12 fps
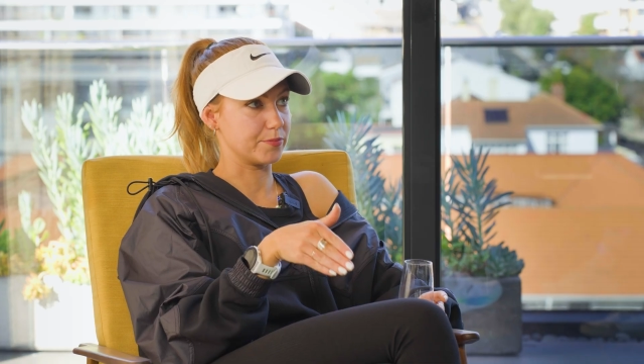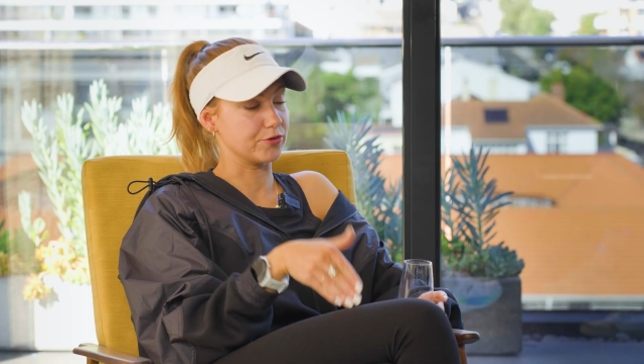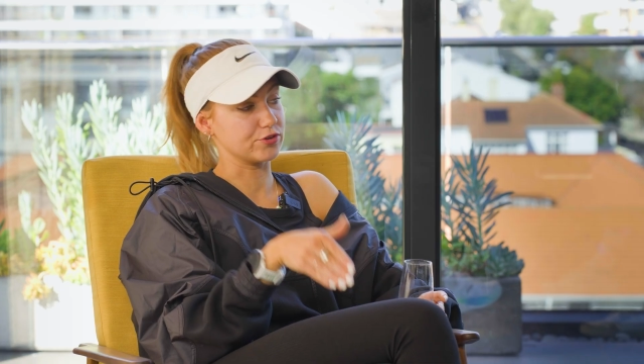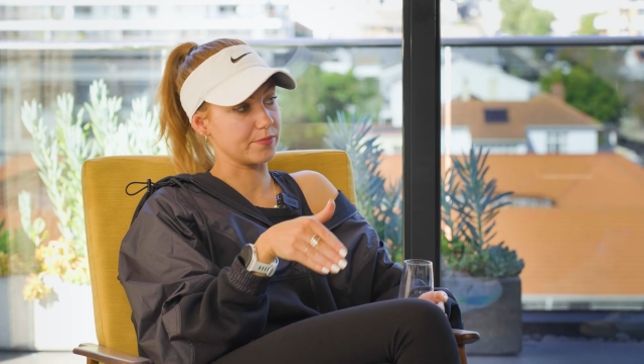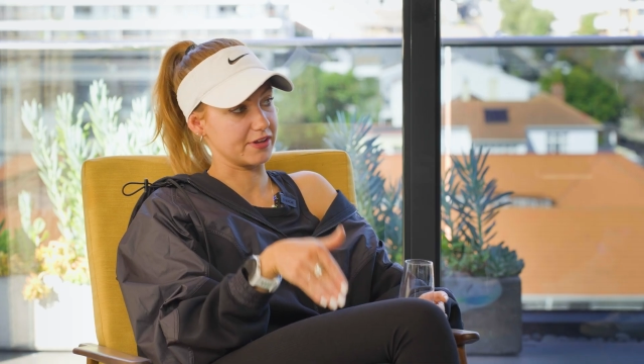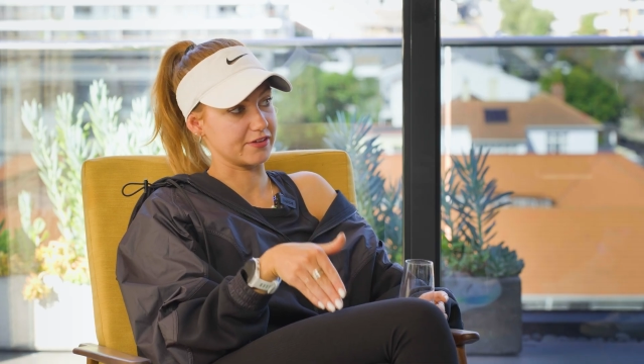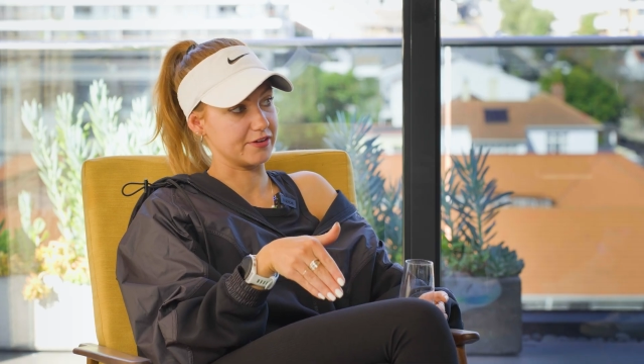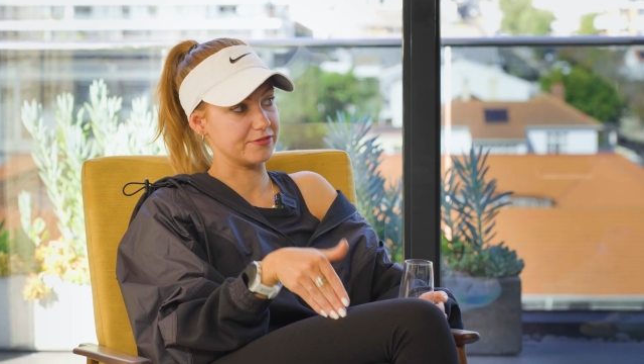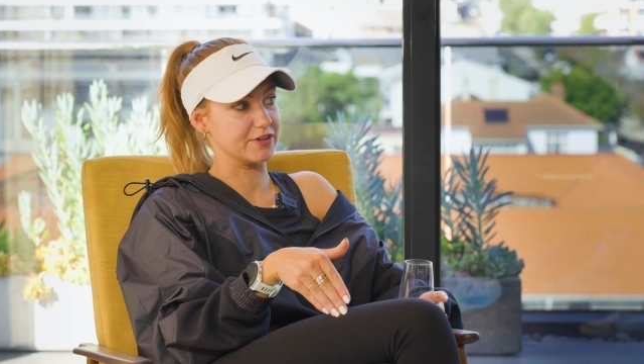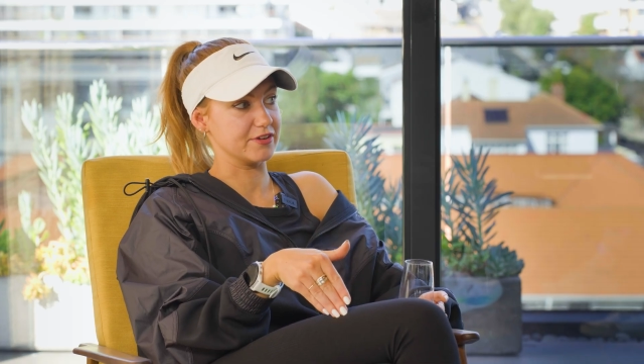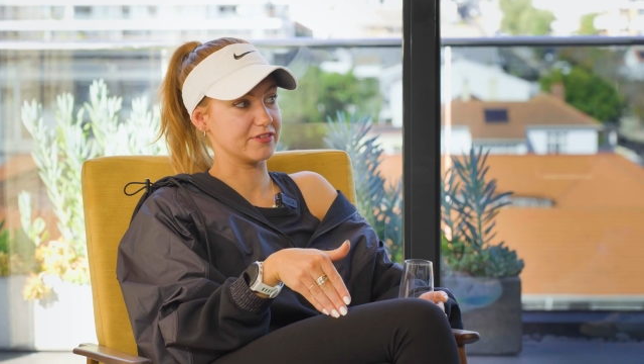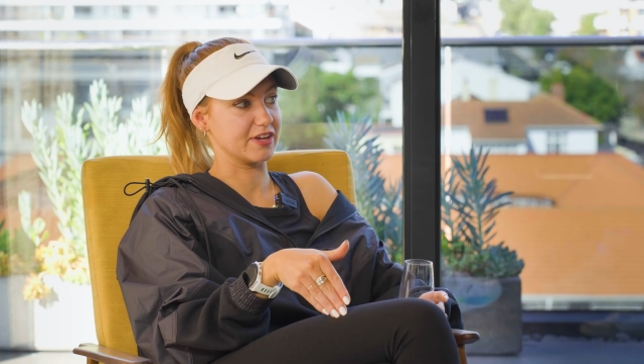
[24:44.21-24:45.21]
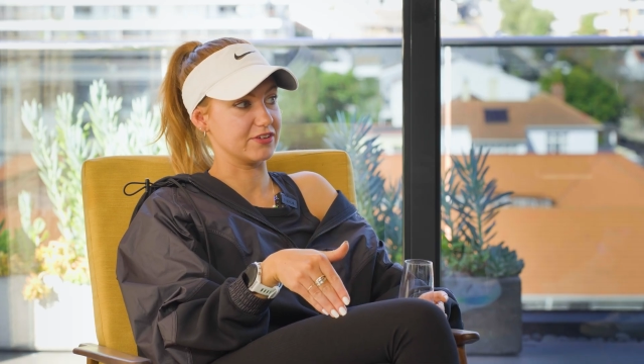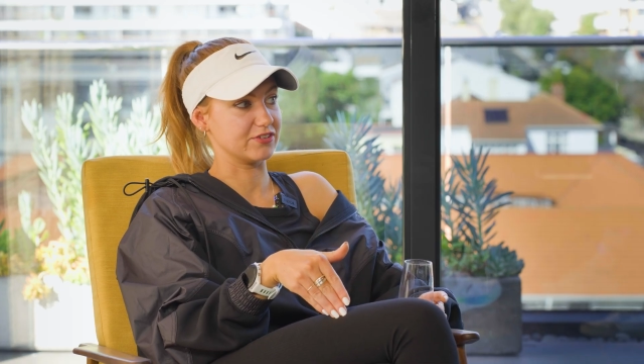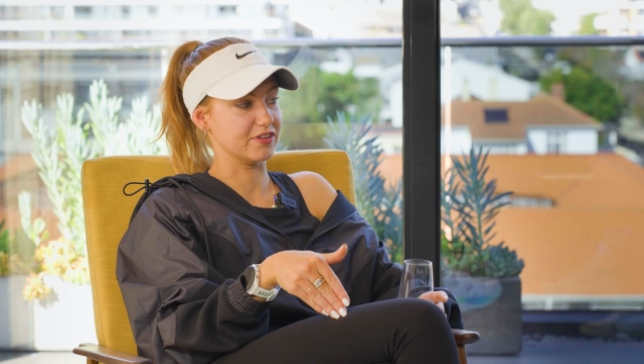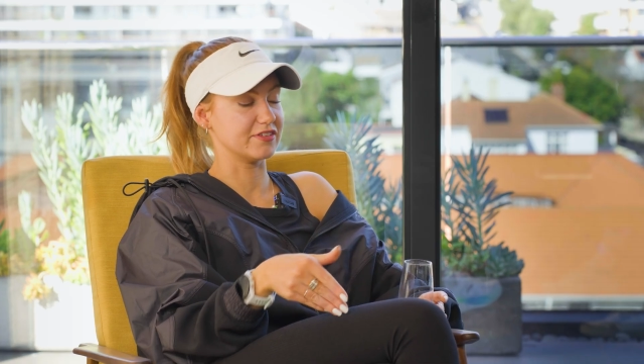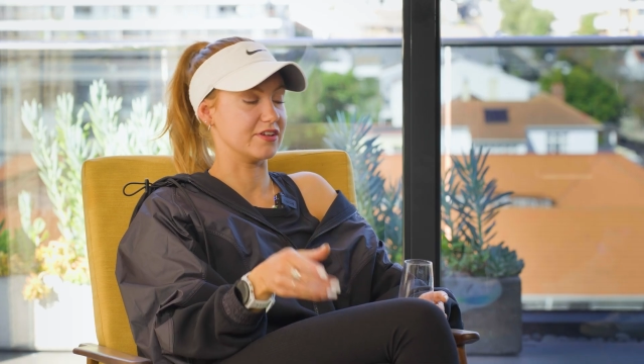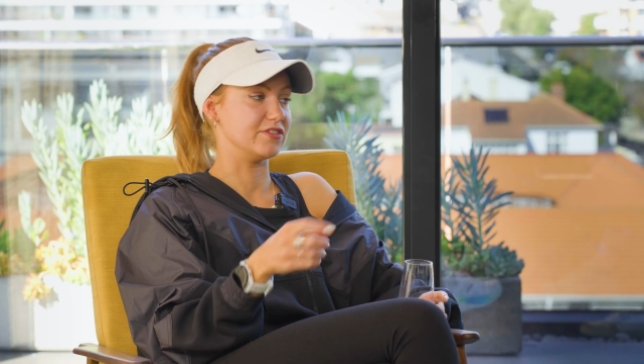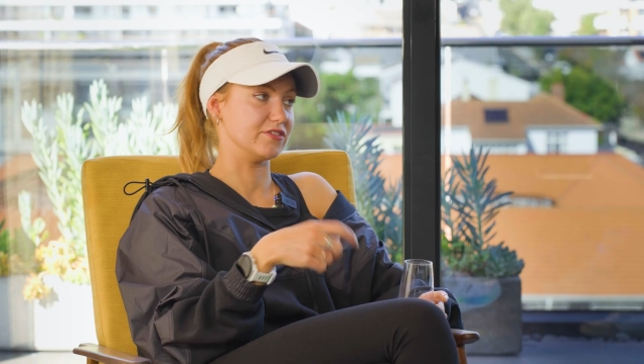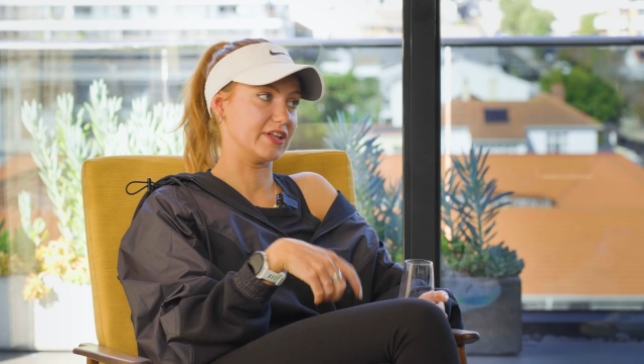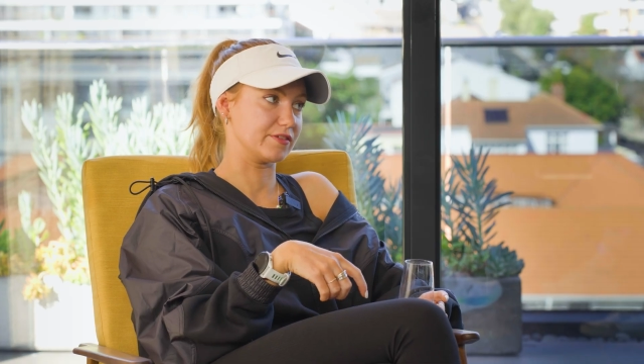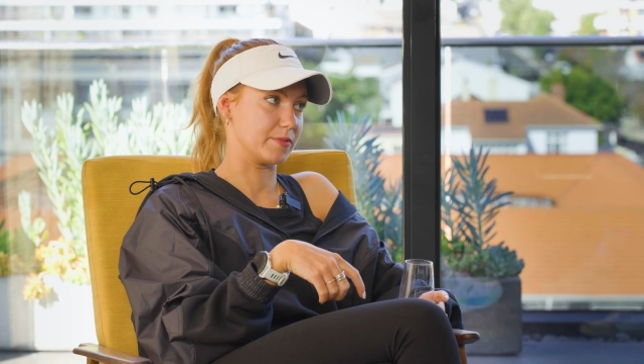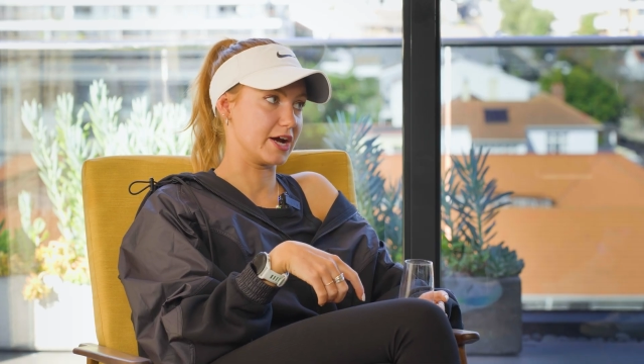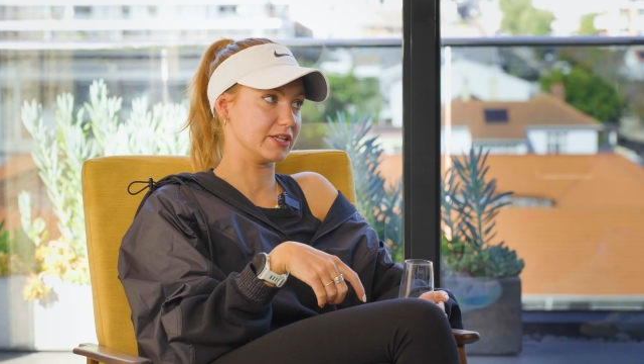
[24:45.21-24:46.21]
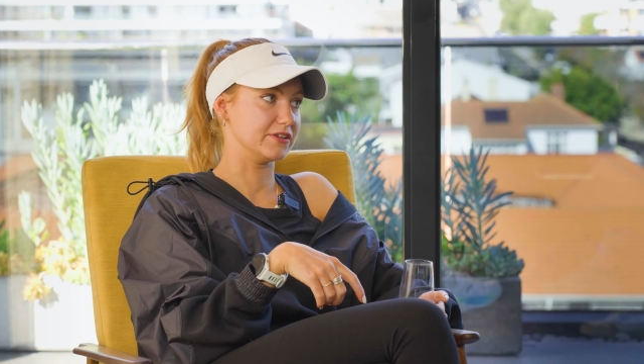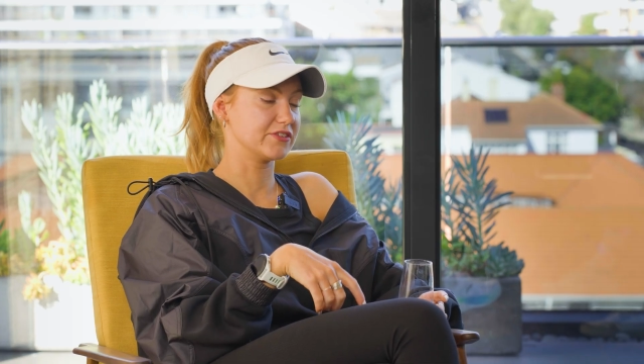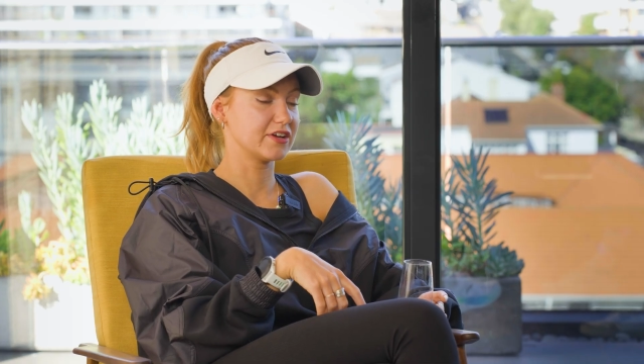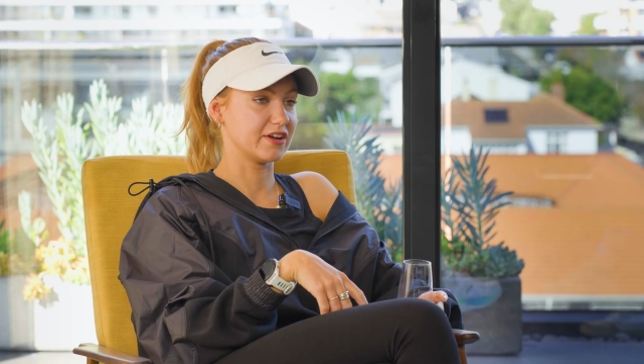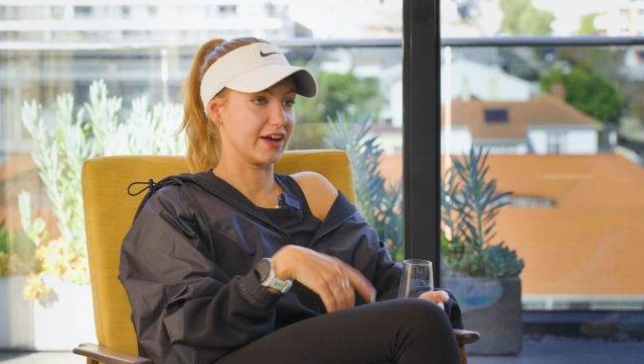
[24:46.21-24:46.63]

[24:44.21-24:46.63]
push myself in those sessions and do less mileage.